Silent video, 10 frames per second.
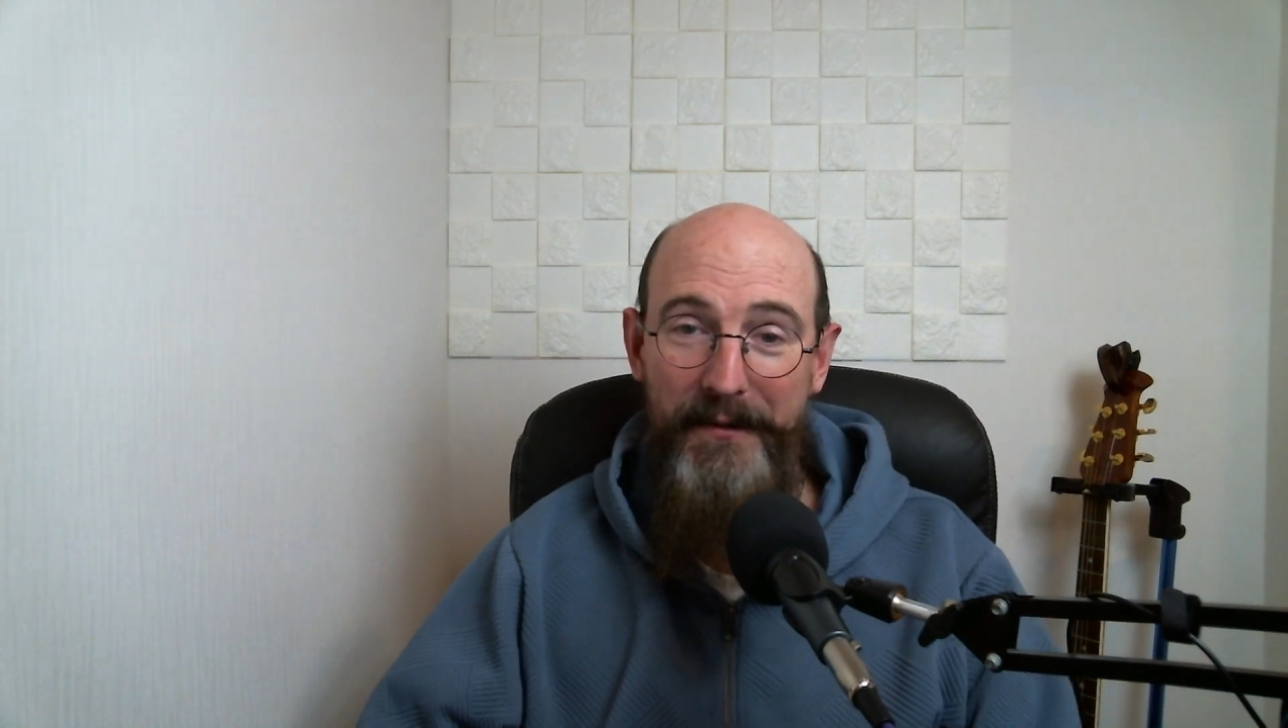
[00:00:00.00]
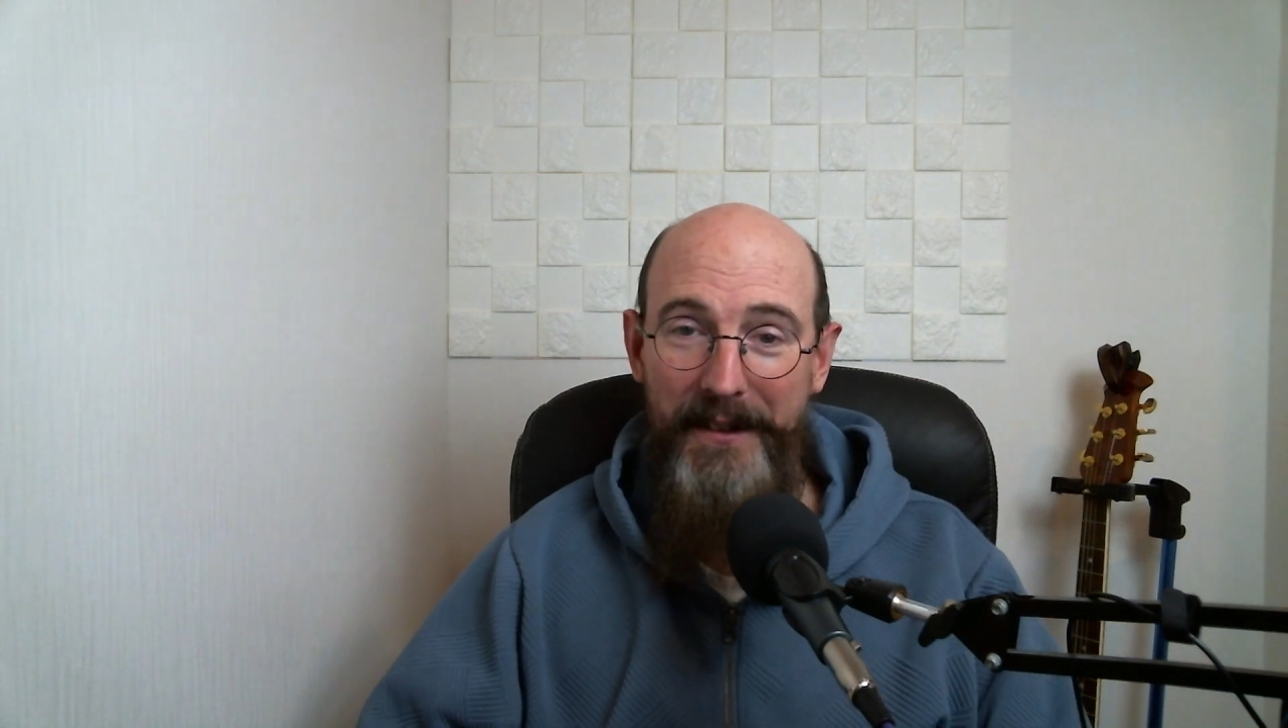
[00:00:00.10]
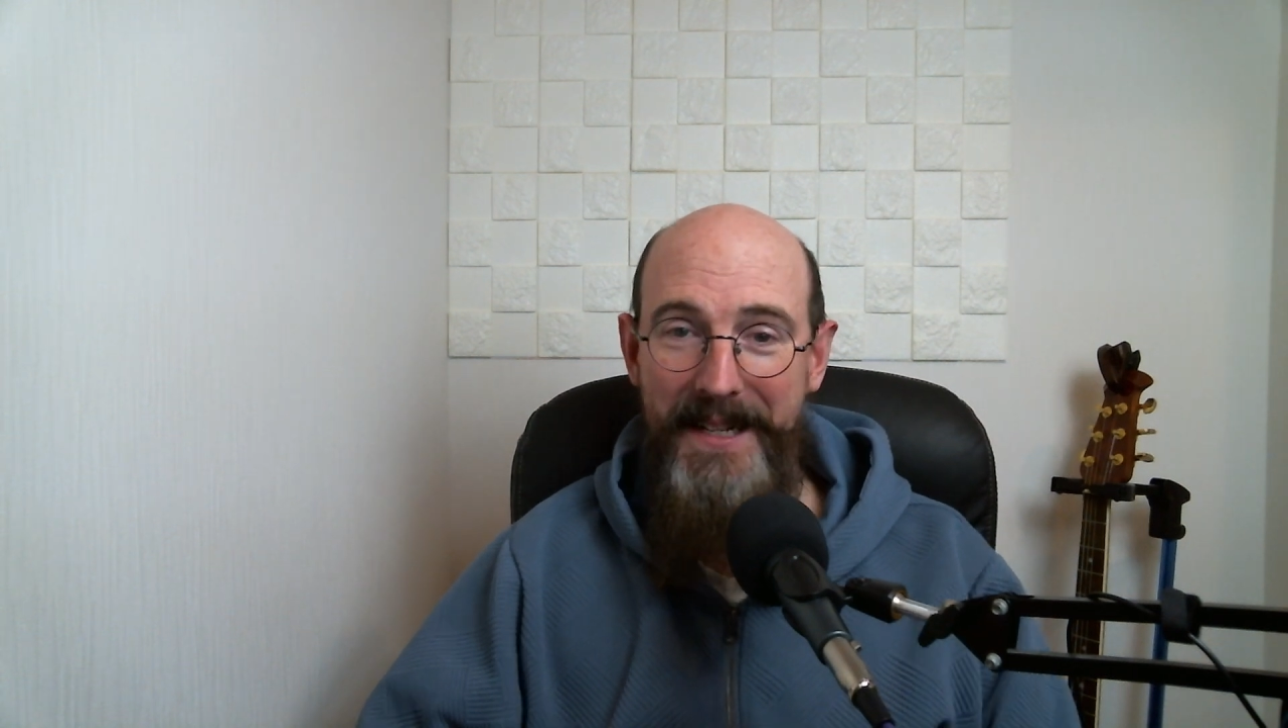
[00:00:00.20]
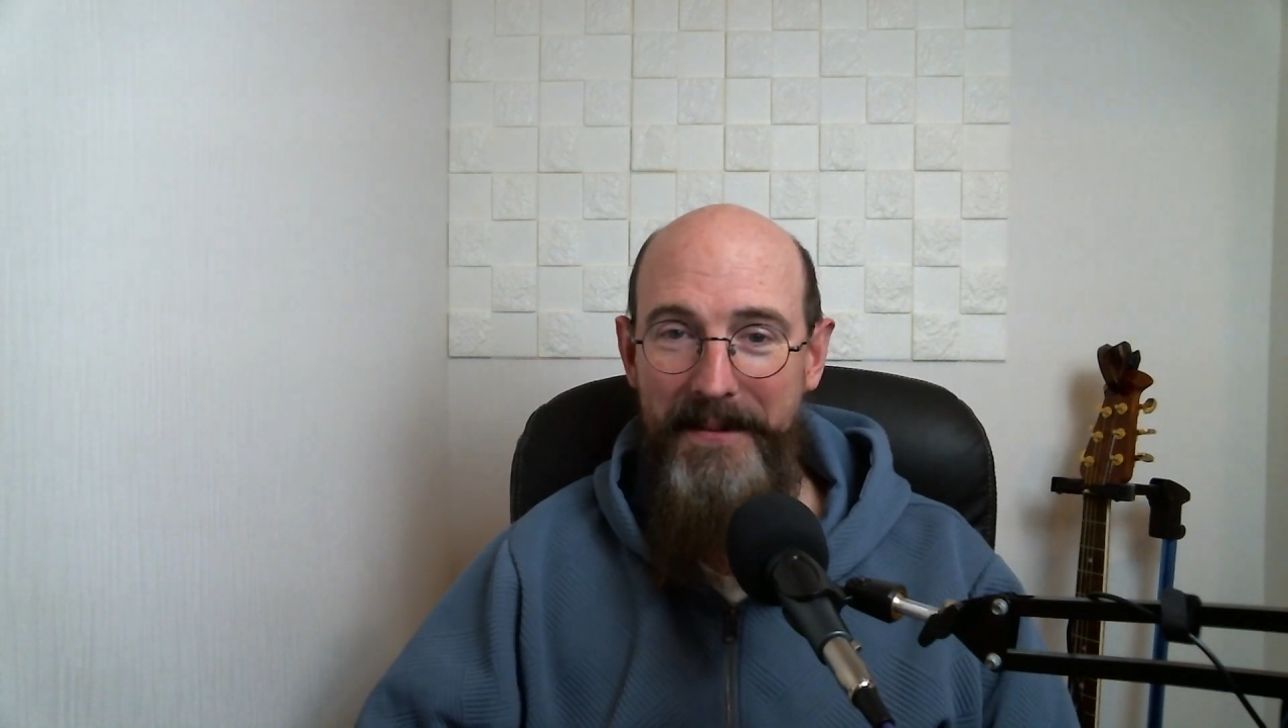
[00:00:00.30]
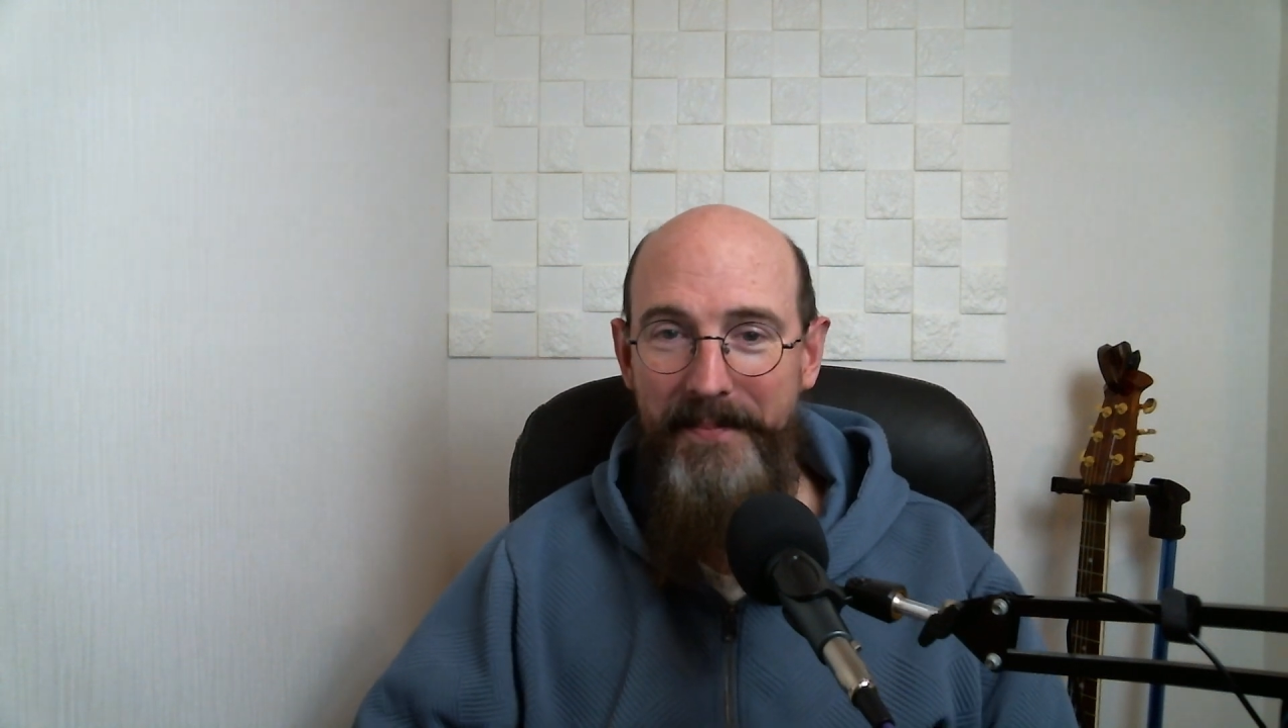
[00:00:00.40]
for
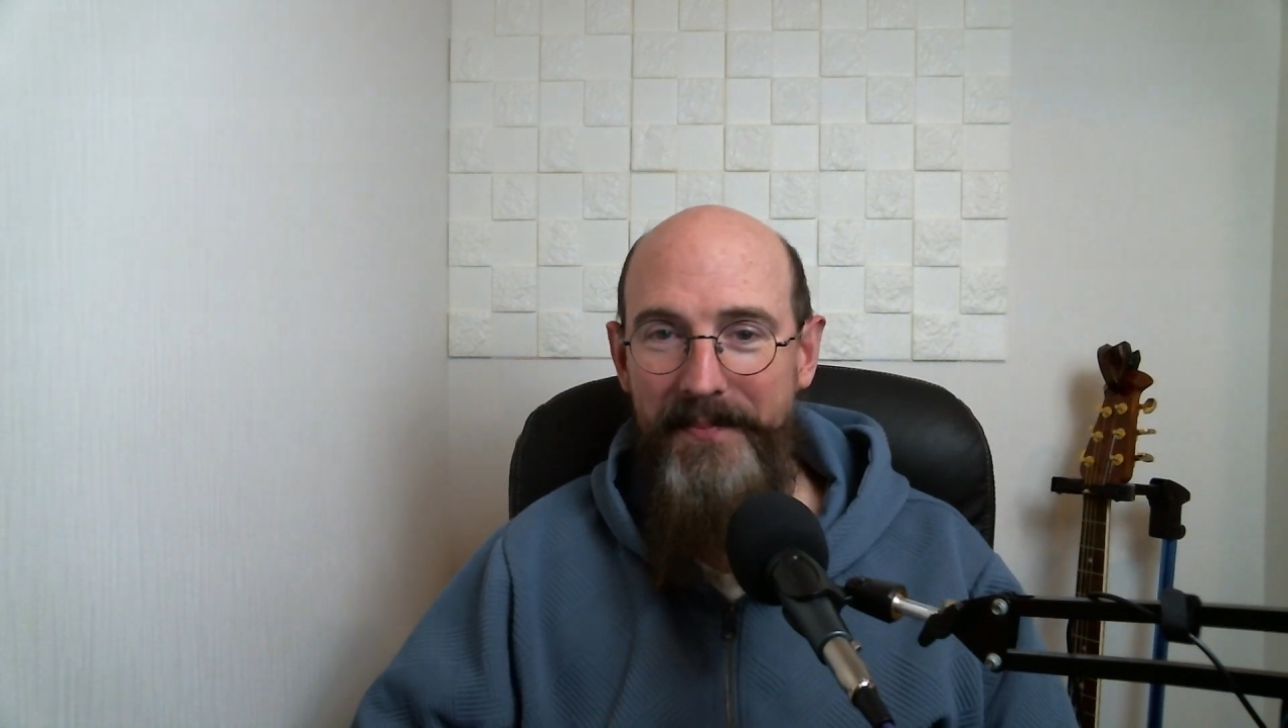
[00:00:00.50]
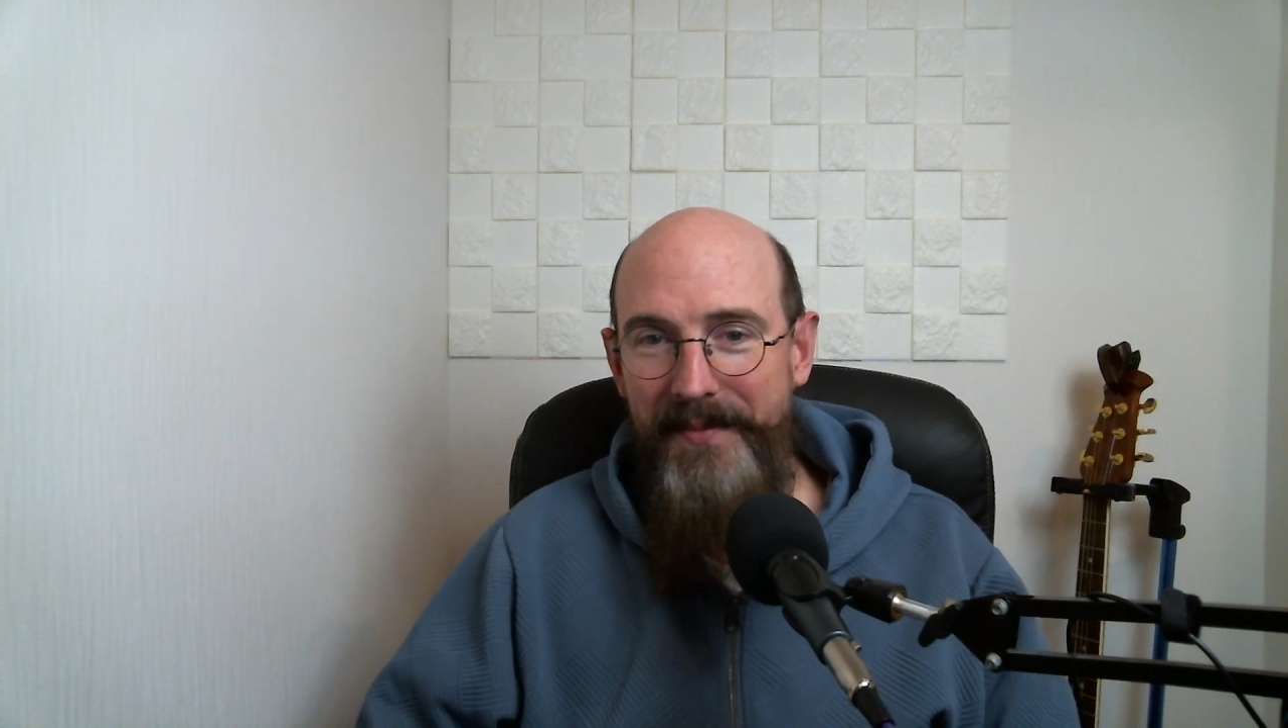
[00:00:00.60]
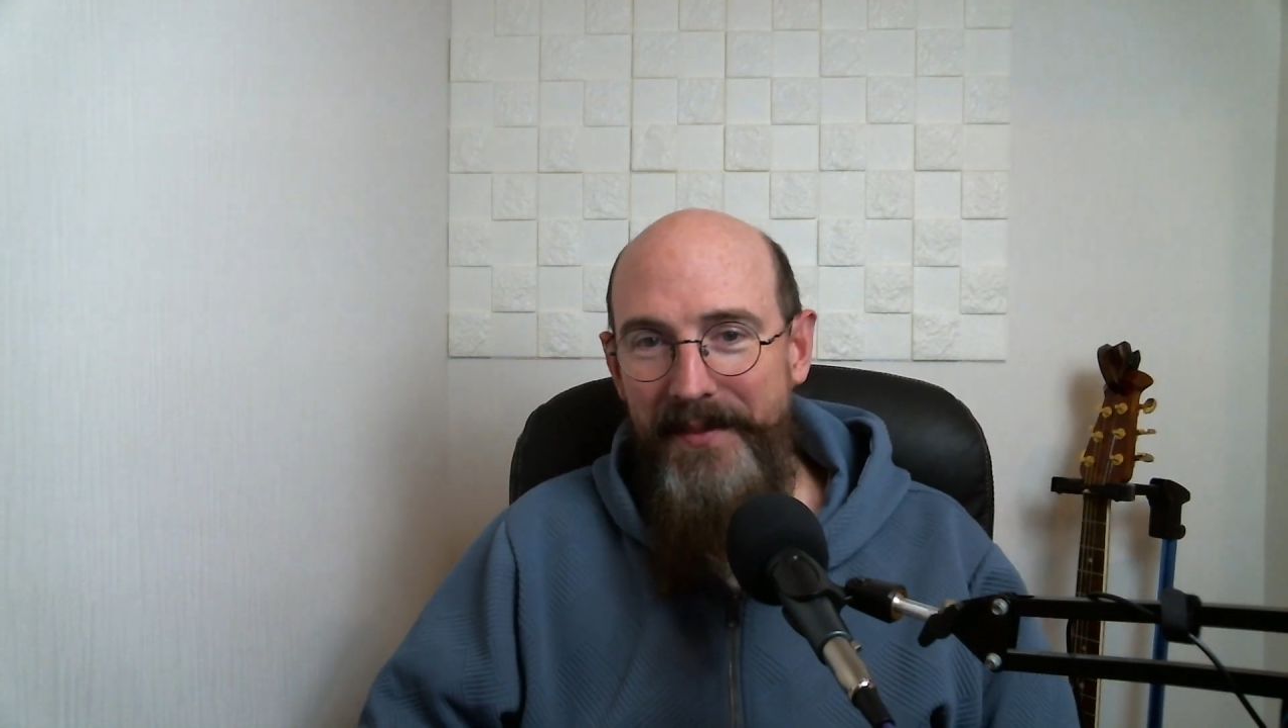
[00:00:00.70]
them.